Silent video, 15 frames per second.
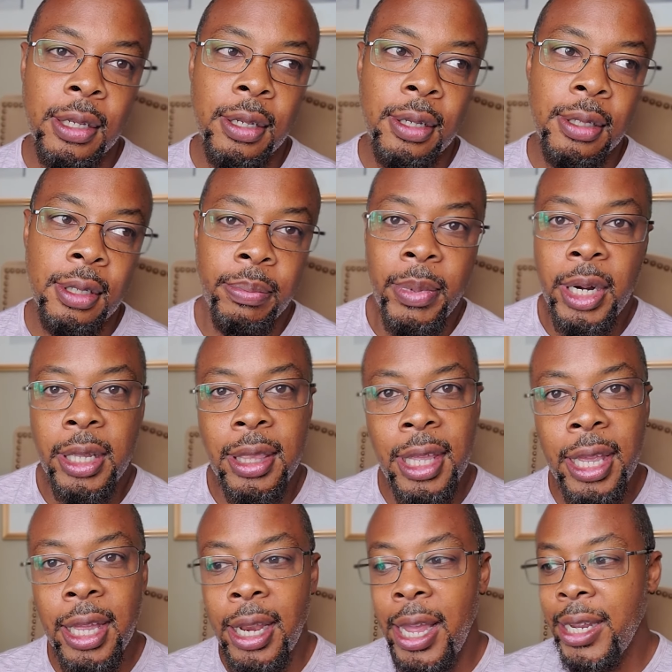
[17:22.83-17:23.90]
So men are
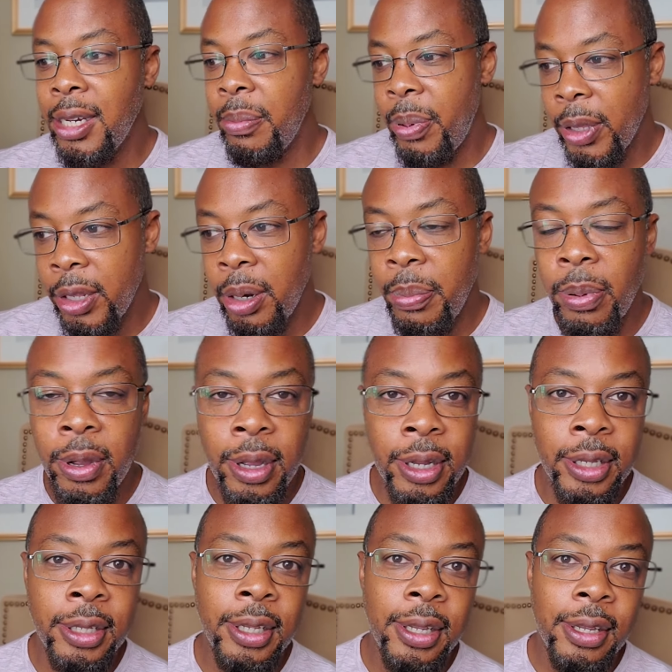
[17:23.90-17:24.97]
thinking like, depending
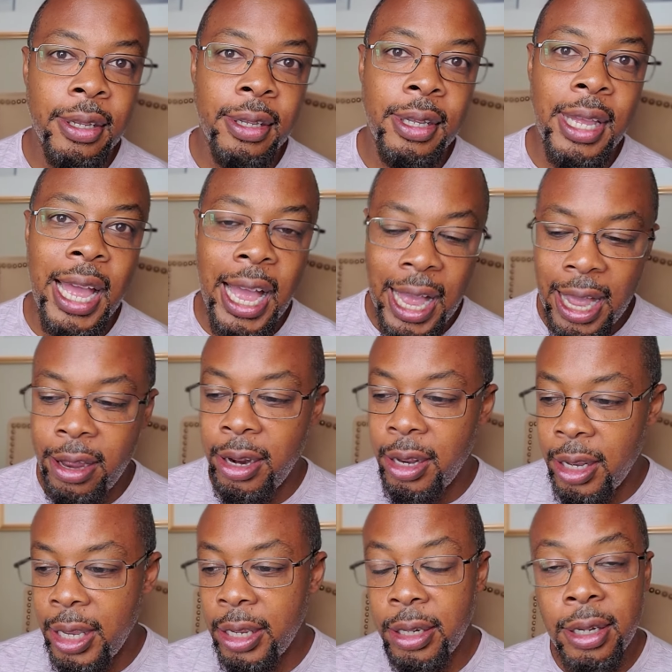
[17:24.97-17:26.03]
upon how they're
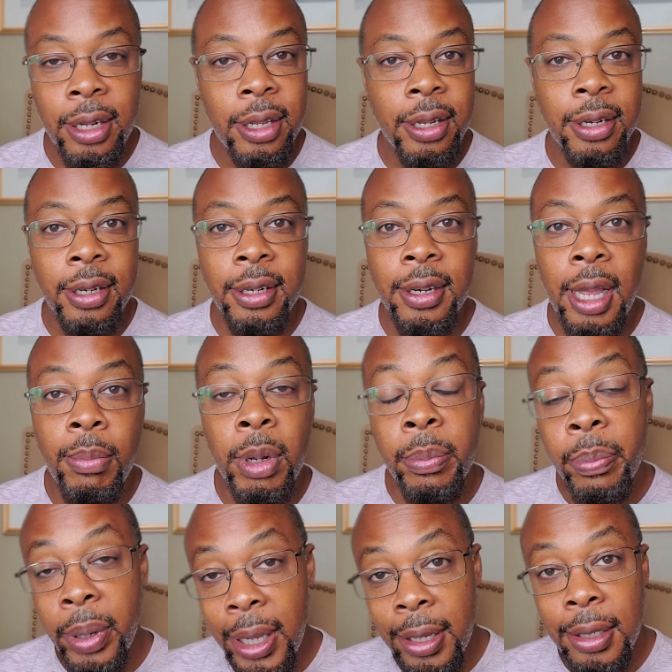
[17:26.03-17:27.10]
hitting it, I'm a
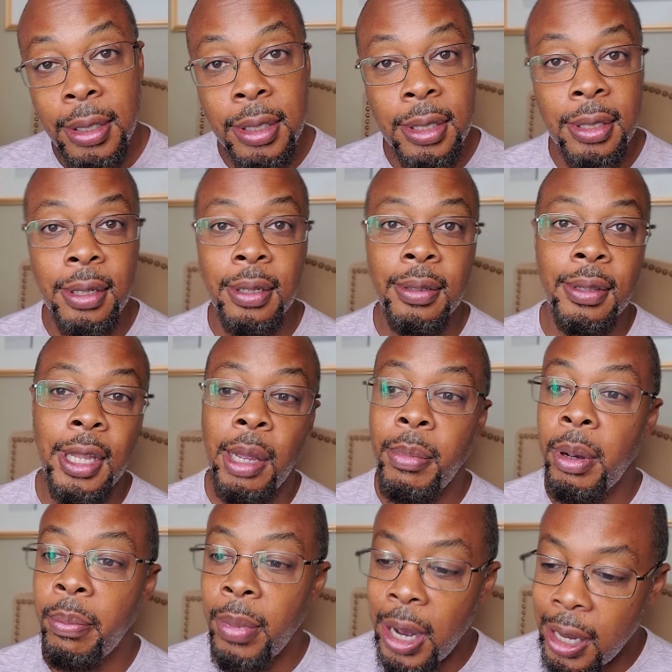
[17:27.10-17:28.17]
beast. I'm
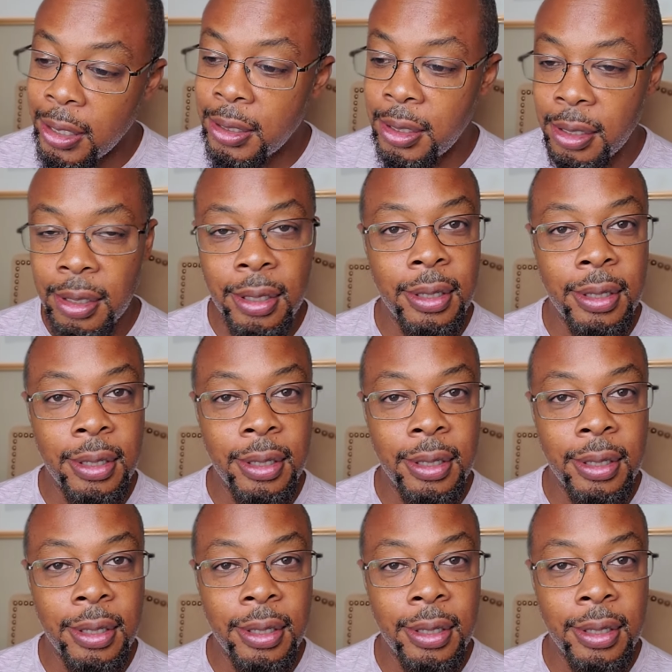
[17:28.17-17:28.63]
a monster.